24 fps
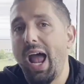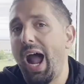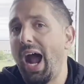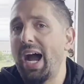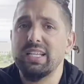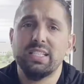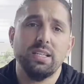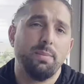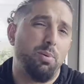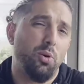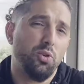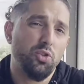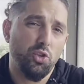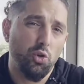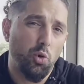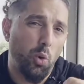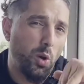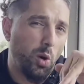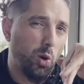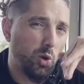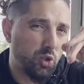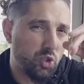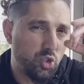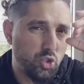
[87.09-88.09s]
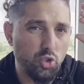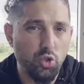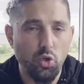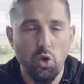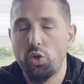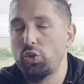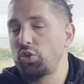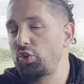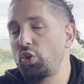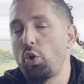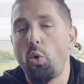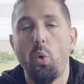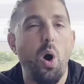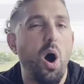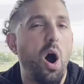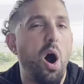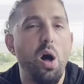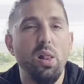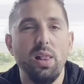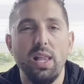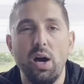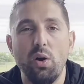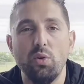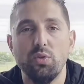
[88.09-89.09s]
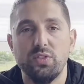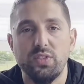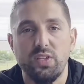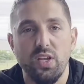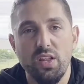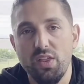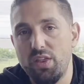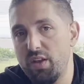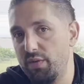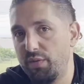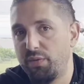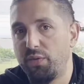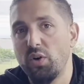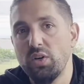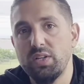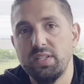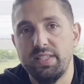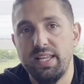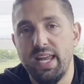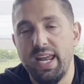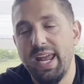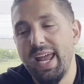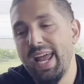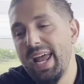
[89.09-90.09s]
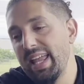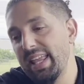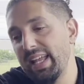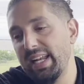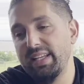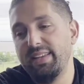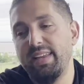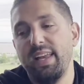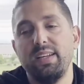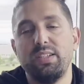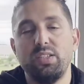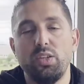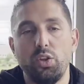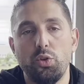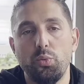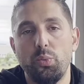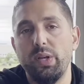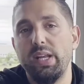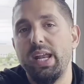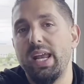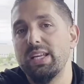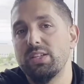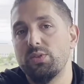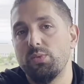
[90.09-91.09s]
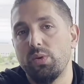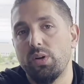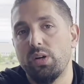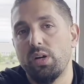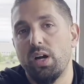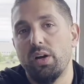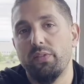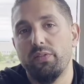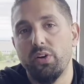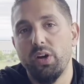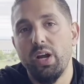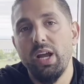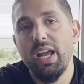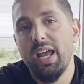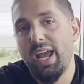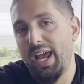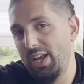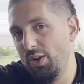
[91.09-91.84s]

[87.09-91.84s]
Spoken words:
as opposed to going so all out the first day that it takes you 3 days to recover